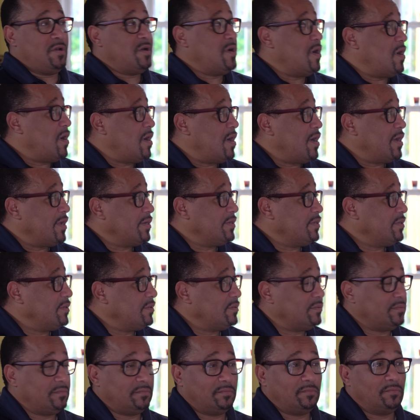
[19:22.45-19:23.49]
God
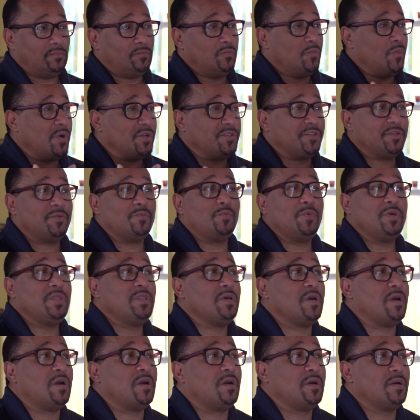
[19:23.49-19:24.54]
wasn't with
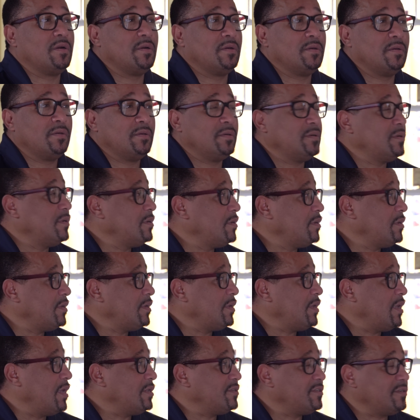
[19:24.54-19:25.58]
her.
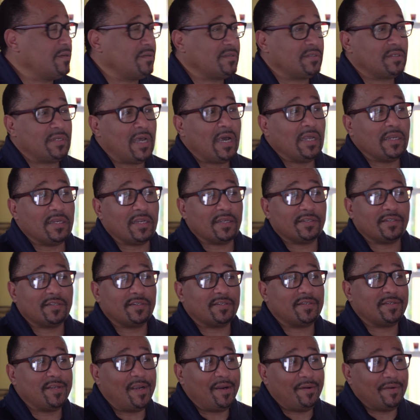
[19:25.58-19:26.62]
And so it's not
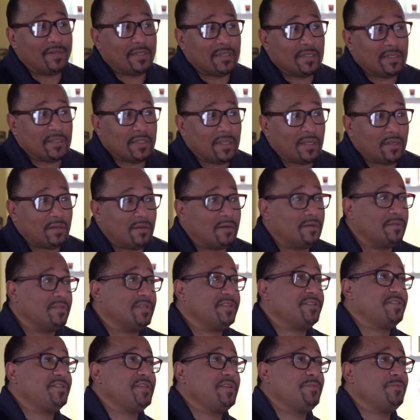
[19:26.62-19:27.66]
necessarily that, oh,
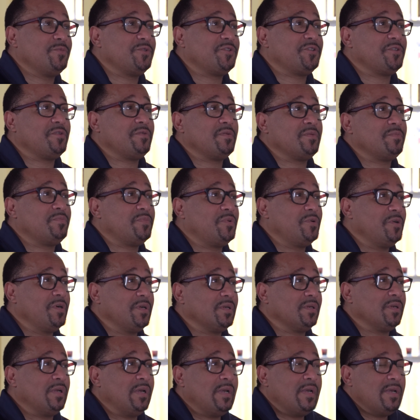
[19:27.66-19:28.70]
the sin was so
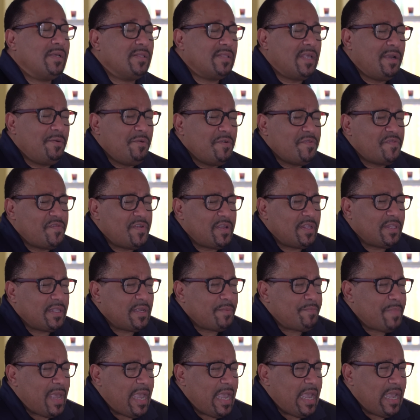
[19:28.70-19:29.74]
important. They were
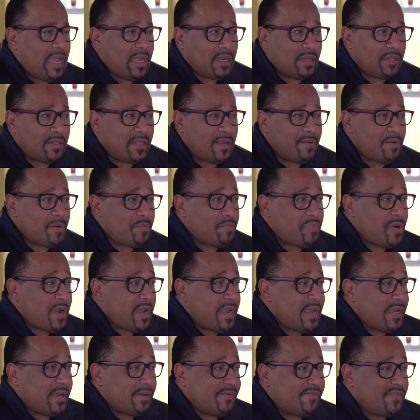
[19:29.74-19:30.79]
feeling pain, and they were
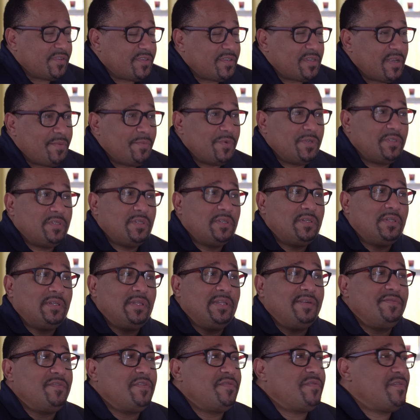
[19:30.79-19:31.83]
praying for someone to
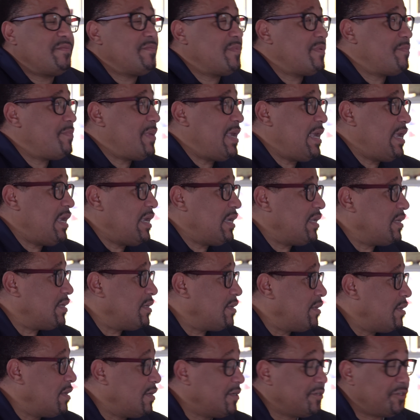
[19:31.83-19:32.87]
deliver from the pain.
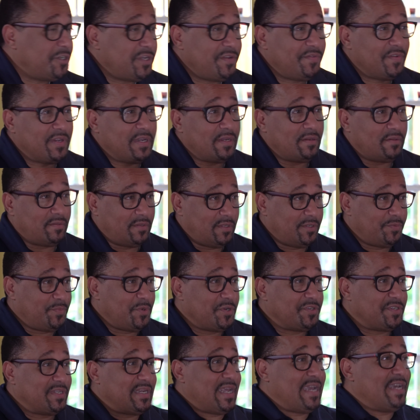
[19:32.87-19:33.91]
She even, this
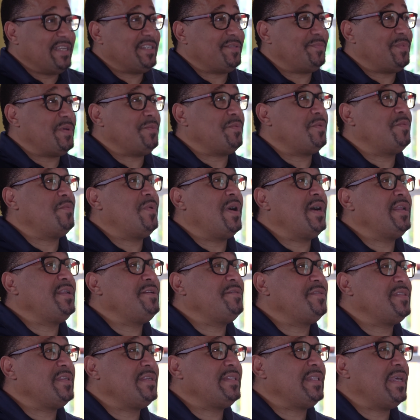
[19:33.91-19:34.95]
person asked me, well, why
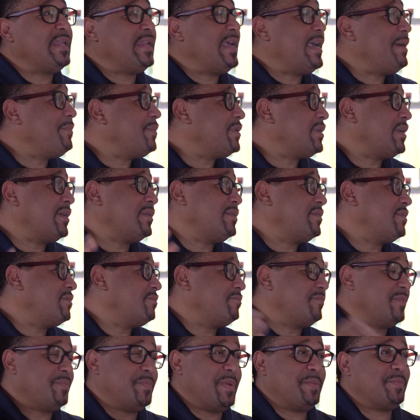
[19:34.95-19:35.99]
do you think that happened? I
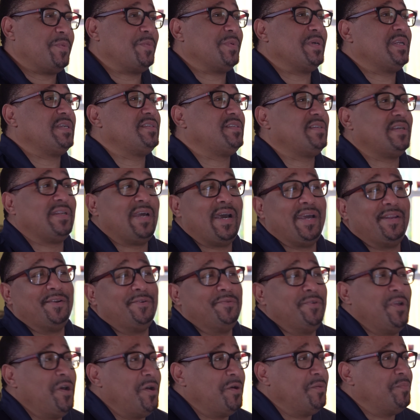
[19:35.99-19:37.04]
don't remember what I said. I
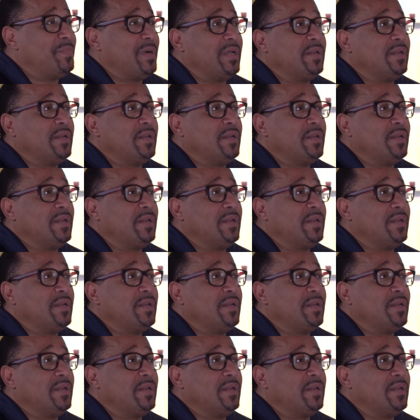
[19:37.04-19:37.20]
don't know.